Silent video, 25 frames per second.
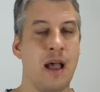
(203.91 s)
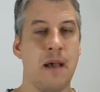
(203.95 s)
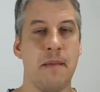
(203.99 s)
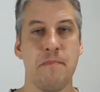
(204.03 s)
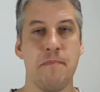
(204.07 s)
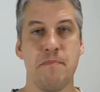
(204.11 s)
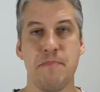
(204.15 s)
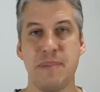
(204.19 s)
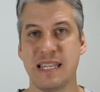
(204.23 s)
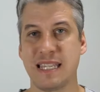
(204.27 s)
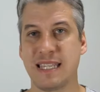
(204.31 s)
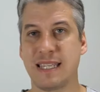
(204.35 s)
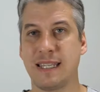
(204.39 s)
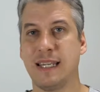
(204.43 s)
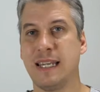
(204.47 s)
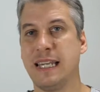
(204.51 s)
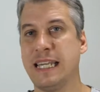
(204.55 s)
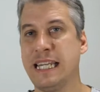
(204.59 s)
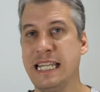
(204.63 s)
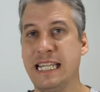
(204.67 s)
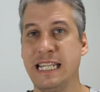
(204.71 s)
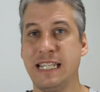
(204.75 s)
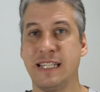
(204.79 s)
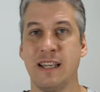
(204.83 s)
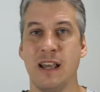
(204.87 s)

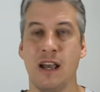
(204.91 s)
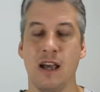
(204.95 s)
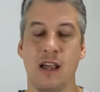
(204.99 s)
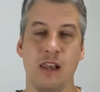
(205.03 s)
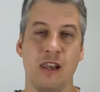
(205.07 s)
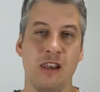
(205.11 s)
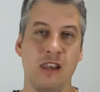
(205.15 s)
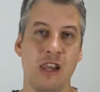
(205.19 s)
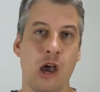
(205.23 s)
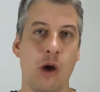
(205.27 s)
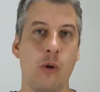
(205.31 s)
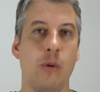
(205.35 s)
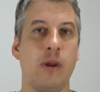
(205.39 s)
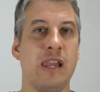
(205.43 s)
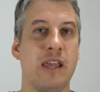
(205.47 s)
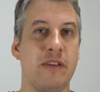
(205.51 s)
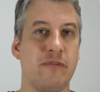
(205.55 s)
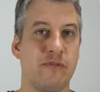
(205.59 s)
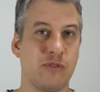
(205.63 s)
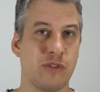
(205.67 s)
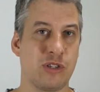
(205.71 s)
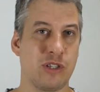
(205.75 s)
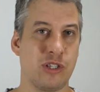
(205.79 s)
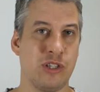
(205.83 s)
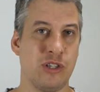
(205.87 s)
mislead lower
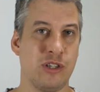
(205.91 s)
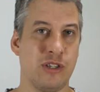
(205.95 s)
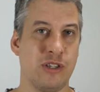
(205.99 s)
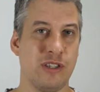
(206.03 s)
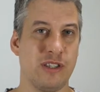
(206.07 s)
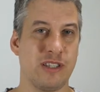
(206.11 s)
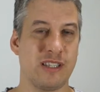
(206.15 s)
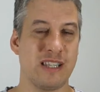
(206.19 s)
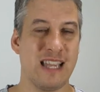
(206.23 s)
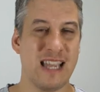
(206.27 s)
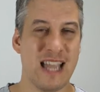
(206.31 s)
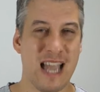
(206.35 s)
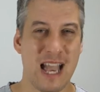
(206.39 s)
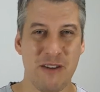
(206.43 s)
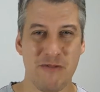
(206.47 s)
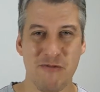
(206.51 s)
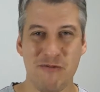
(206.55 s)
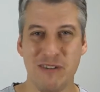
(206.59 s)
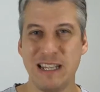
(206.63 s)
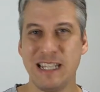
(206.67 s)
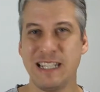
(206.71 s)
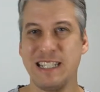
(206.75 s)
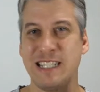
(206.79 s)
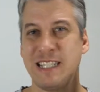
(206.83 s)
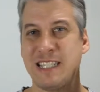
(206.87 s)
level students, and
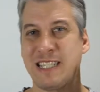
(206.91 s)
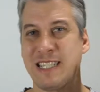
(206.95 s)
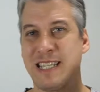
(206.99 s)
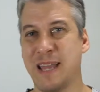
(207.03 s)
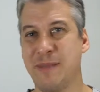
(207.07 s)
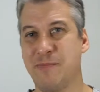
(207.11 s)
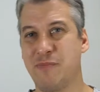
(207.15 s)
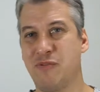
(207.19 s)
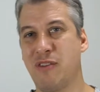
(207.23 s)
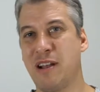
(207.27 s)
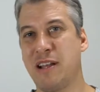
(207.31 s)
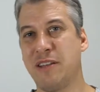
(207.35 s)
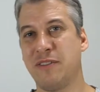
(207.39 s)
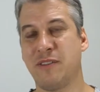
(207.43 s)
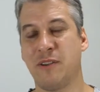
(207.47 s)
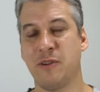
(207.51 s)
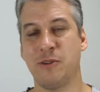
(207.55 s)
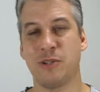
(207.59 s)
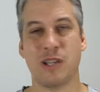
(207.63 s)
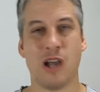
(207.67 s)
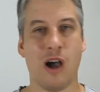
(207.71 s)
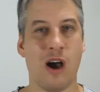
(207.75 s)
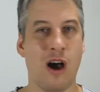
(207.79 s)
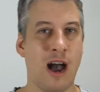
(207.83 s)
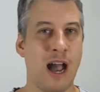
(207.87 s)
really to separate those
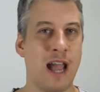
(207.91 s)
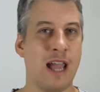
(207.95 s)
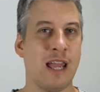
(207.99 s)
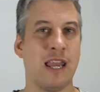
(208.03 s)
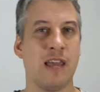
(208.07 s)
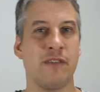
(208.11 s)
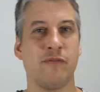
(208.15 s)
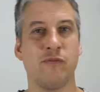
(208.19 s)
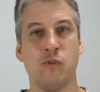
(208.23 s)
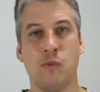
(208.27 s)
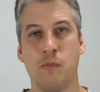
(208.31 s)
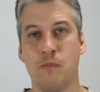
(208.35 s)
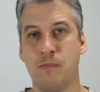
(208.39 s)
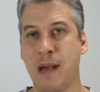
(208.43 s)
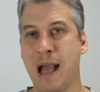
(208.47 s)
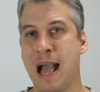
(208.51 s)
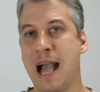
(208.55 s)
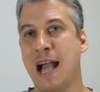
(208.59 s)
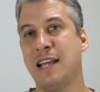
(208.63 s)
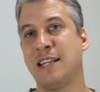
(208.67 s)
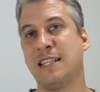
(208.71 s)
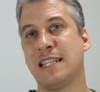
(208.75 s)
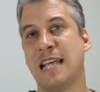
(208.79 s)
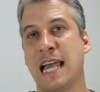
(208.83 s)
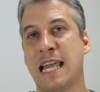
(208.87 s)
higher level
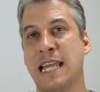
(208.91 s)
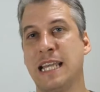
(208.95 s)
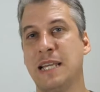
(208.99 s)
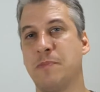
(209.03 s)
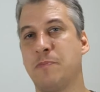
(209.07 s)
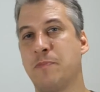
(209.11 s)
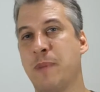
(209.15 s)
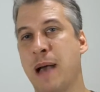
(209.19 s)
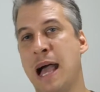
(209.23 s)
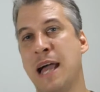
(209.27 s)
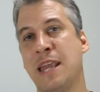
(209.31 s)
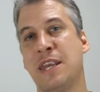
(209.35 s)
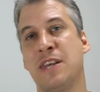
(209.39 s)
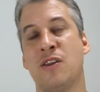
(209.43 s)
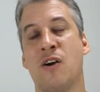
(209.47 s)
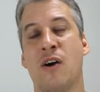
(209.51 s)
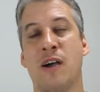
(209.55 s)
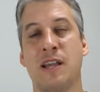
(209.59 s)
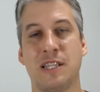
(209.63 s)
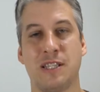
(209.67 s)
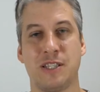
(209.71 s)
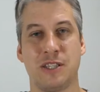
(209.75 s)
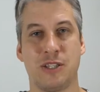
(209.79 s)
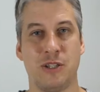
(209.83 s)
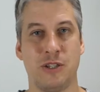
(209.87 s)
band 8, band
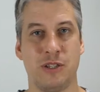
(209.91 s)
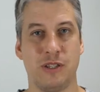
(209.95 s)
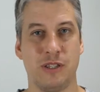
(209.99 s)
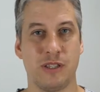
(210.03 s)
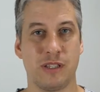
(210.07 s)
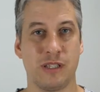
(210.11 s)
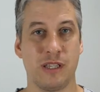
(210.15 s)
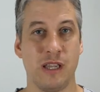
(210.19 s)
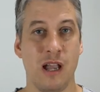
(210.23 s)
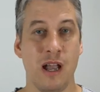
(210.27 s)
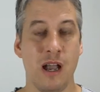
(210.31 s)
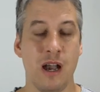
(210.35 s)
9 students.